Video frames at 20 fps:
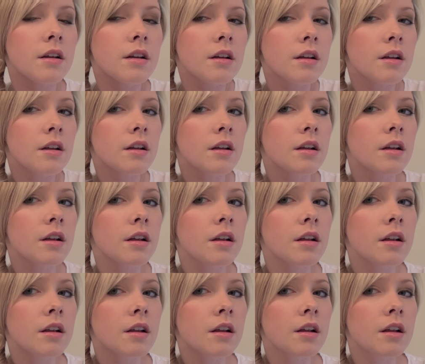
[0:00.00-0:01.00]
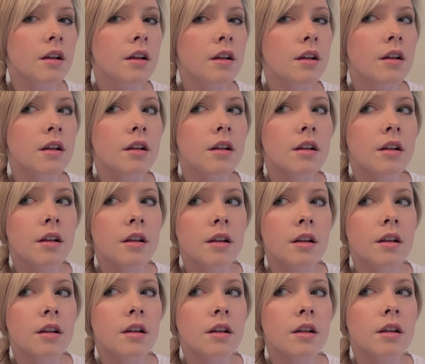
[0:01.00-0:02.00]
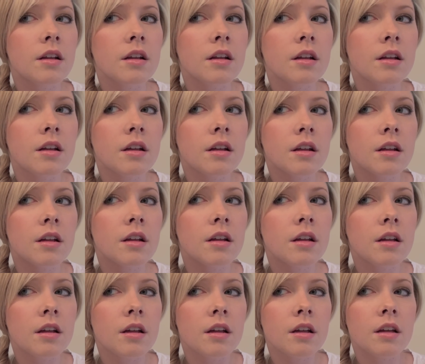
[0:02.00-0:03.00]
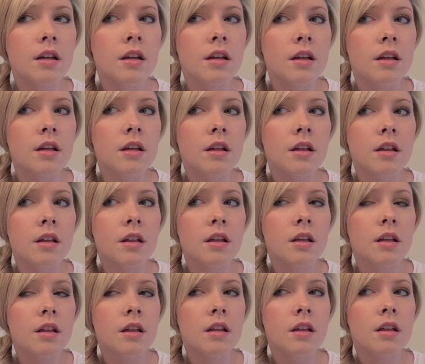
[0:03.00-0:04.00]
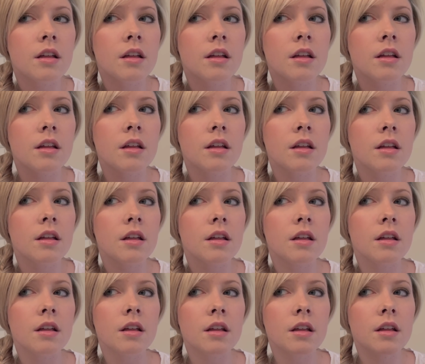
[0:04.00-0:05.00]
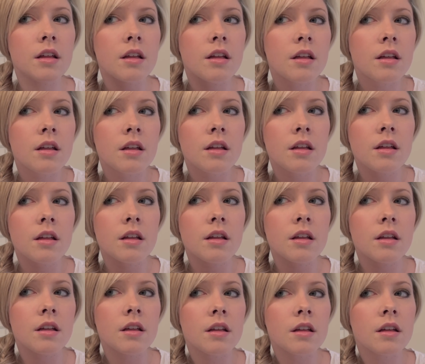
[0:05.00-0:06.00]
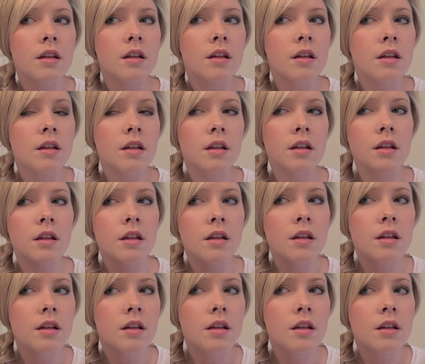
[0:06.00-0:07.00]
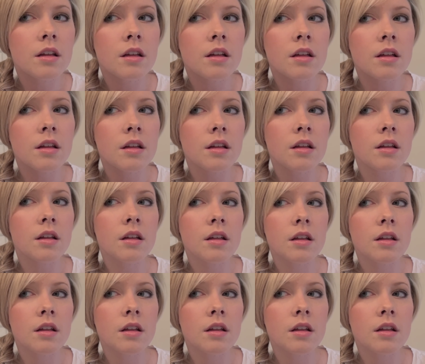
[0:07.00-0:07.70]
Nobody speaks.